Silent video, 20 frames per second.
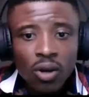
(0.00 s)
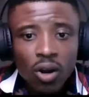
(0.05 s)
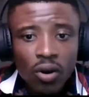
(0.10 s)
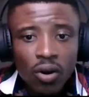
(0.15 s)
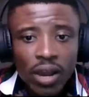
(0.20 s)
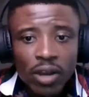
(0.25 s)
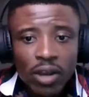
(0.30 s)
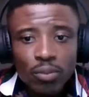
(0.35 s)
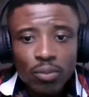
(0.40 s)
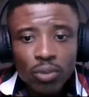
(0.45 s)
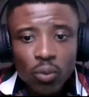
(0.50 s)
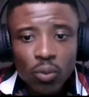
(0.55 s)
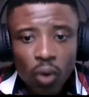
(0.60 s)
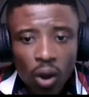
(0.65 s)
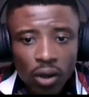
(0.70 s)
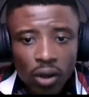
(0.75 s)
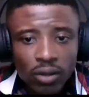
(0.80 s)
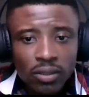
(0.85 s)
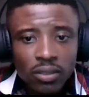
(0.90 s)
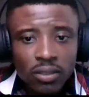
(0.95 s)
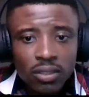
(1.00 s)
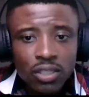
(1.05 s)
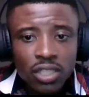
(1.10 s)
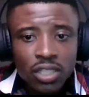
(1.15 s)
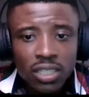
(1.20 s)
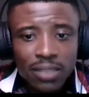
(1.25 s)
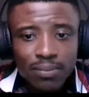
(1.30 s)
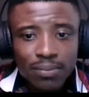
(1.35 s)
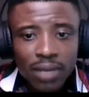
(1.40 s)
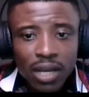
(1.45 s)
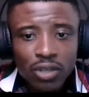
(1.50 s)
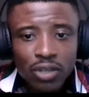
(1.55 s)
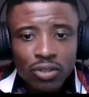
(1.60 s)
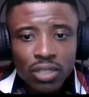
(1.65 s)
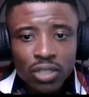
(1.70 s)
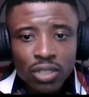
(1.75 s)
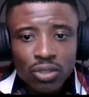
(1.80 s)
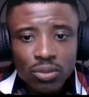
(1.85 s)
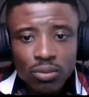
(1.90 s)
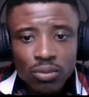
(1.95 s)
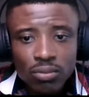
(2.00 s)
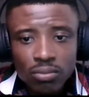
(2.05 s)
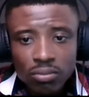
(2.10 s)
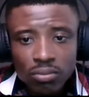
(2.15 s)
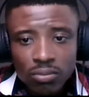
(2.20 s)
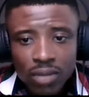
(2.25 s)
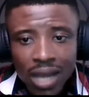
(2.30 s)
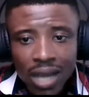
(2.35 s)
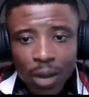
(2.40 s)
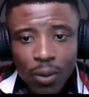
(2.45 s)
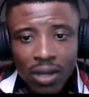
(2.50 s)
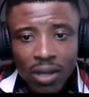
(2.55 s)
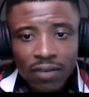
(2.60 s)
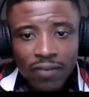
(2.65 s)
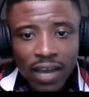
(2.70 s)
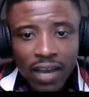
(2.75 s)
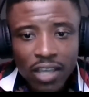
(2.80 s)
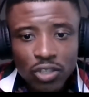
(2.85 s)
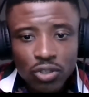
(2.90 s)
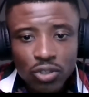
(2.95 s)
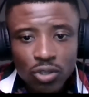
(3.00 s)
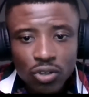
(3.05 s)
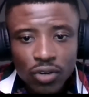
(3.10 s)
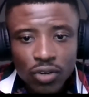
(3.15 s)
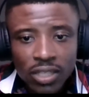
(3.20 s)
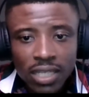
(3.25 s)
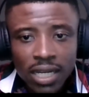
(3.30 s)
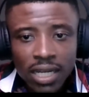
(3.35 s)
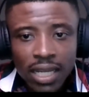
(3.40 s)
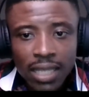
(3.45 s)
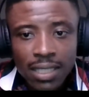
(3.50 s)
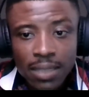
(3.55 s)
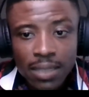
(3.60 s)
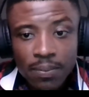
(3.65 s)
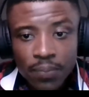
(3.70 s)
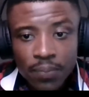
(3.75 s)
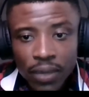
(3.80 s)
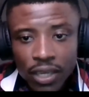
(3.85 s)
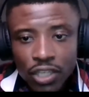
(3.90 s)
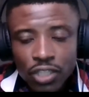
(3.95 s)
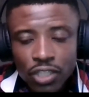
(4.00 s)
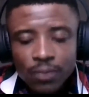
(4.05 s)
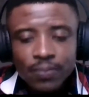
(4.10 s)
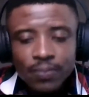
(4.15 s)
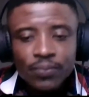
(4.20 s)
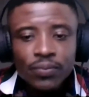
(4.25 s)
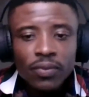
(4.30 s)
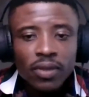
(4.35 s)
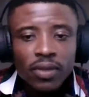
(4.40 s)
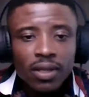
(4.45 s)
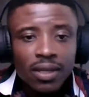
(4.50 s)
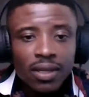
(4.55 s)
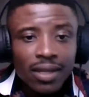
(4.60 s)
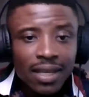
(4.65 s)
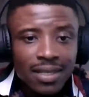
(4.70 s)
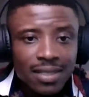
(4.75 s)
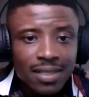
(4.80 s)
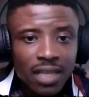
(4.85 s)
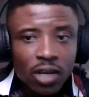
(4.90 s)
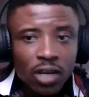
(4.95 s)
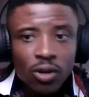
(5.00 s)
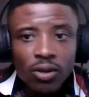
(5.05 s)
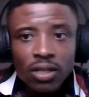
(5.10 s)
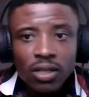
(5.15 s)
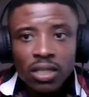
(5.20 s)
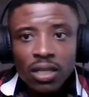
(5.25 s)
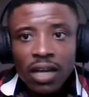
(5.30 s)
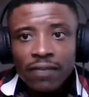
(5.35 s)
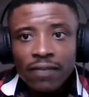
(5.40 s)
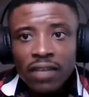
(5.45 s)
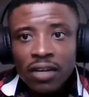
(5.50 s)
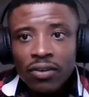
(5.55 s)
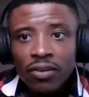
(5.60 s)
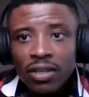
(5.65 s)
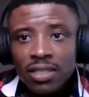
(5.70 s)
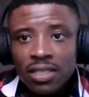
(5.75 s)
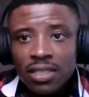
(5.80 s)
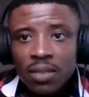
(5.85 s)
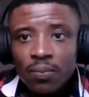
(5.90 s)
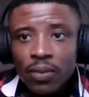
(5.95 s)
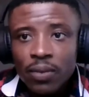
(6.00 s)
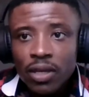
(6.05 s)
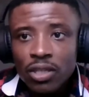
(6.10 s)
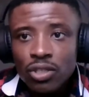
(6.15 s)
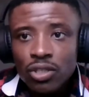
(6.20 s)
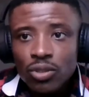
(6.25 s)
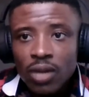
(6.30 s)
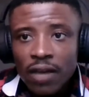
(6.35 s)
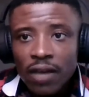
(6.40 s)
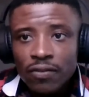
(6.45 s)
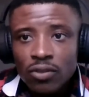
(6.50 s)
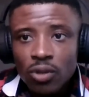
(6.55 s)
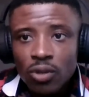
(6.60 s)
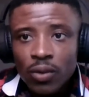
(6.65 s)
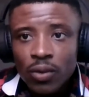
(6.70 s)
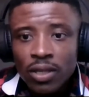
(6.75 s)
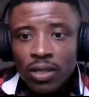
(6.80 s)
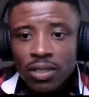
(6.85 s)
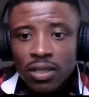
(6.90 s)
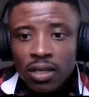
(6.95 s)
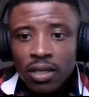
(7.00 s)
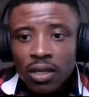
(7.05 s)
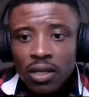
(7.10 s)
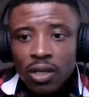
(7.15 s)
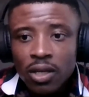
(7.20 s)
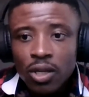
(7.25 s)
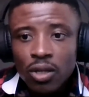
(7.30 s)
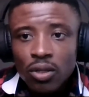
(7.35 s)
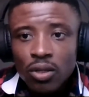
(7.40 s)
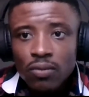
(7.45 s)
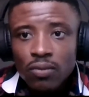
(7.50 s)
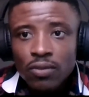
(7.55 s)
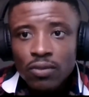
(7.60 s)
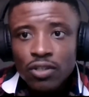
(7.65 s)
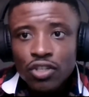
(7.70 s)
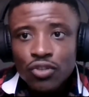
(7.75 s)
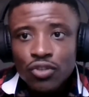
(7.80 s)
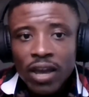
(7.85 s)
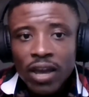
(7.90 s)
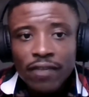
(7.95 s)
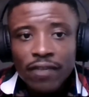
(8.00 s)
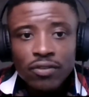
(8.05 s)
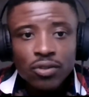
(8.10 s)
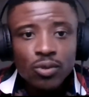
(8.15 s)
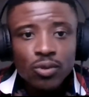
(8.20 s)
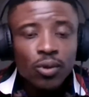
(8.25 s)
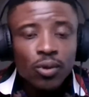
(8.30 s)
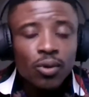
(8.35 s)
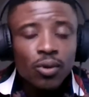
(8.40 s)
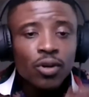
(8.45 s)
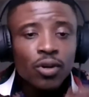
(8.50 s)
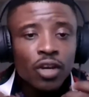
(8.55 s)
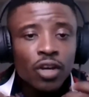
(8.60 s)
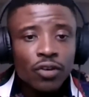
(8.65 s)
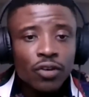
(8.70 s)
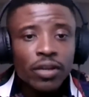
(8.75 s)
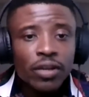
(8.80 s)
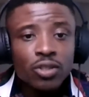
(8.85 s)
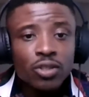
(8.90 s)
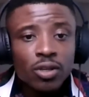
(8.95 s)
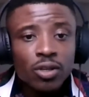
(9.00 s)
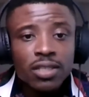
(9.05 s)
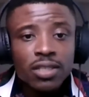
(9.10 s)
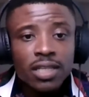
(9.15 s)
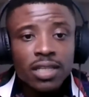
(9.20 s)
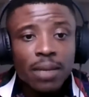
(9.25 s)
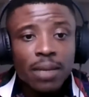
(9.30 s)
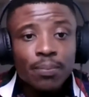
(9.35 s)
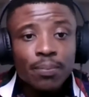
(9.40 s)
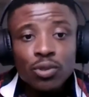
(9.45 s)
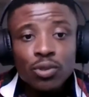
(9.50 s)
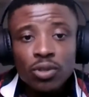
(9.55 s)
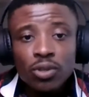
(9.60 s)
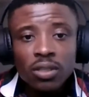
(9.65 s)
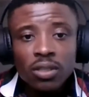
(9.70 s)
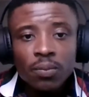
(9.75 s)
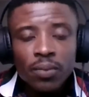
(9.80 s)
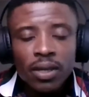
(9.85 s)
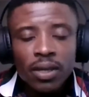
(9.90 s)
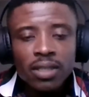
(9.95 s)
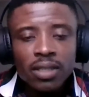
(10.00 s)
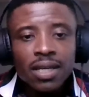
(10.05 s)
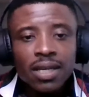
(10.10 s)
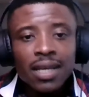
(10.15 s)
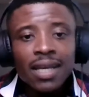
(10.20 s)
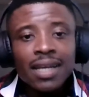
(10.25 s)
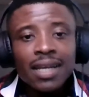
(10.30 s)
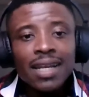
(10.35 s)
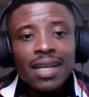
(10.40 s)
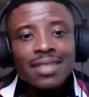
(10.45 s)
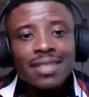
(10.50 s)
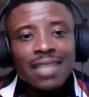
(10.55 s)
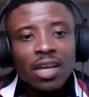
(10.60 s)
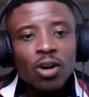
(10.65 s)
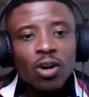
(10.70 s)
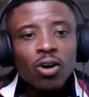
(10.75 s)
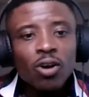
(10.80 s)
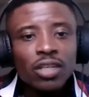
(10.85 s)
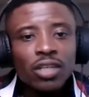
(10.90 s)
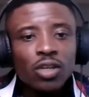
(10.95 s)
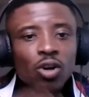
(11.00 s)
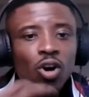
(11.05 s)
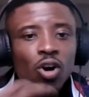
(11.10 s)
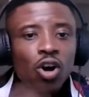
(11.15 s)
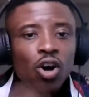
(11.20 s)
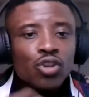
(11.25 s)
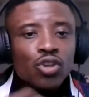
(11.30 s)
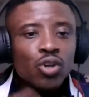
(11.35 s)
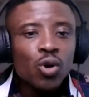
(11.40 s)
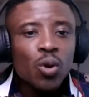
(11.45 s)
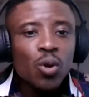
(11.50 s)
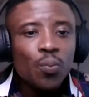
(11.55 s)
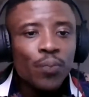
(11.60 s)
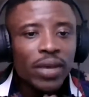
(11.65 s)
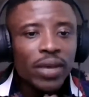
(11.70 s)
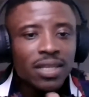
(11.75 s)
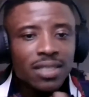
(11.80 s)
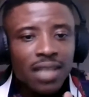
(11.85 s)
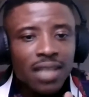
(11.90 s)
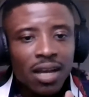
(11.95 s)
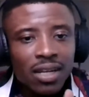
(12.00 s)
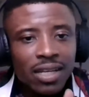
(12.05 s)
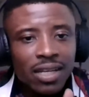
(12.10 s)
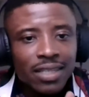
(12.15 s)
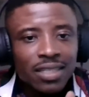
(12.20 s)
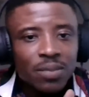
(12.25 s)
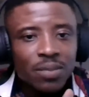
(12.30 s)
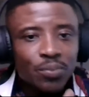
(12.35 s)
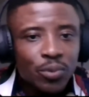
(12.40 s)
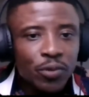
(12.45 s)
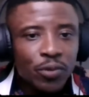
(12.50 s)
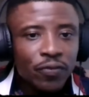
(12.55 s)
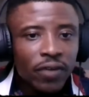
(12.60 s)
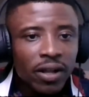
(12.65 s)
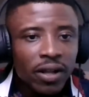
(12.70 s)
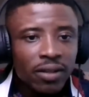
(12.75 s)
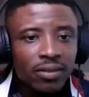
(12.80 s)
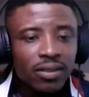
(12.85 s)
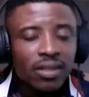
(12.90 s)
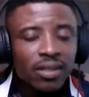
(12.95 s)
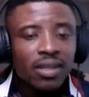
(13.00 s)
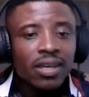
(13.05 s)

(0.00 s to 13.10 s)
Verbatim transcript: All right, number one, Chidima, you need to I would advise you create a LinkedIn page. Then secondly, after creating the page, you have to always strive to create content and put on the page. Then secondly, on your own personal LinkedIn profile,